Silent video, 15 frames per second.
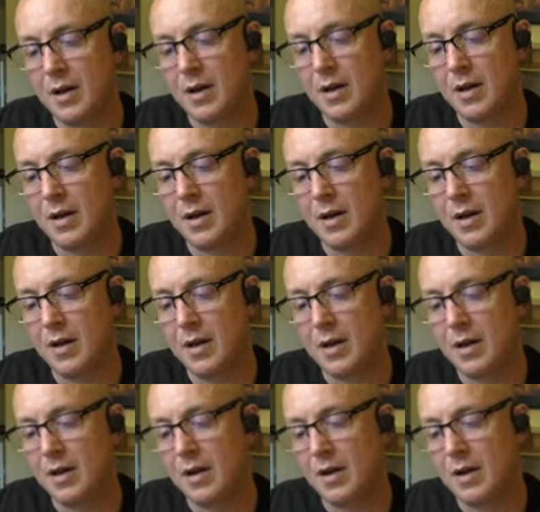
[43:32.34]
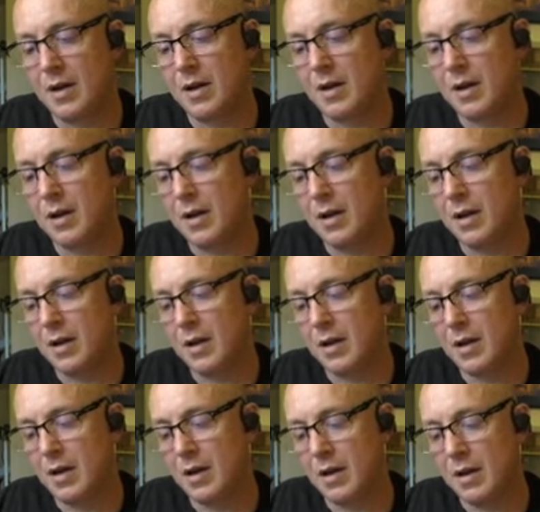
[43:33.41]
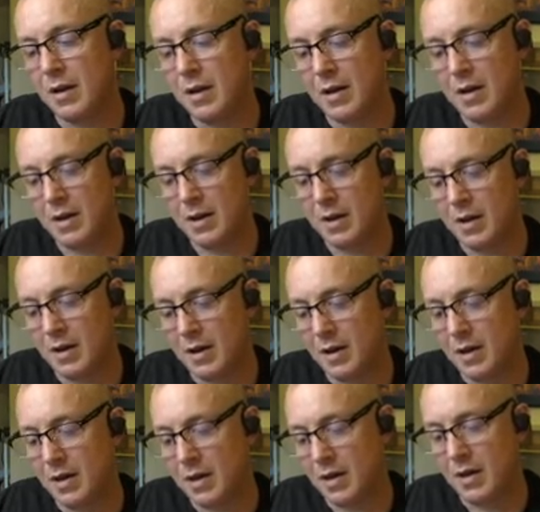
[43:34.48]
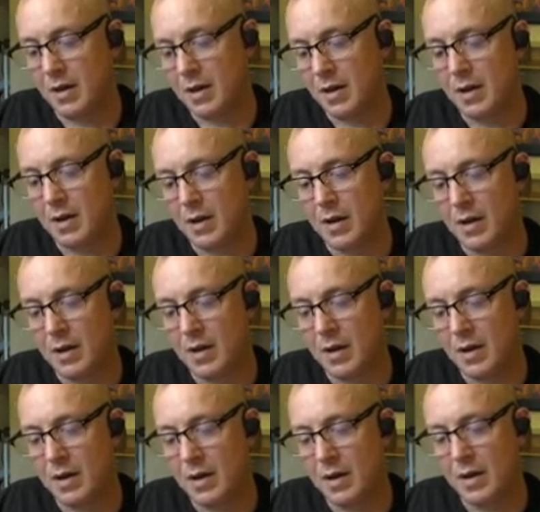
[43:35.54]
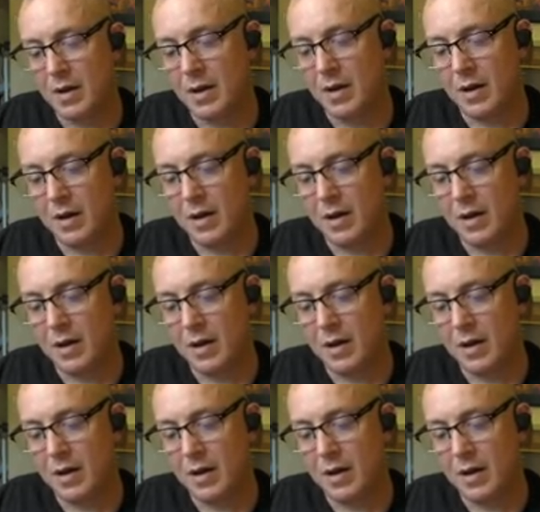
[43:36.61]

(no one is talking)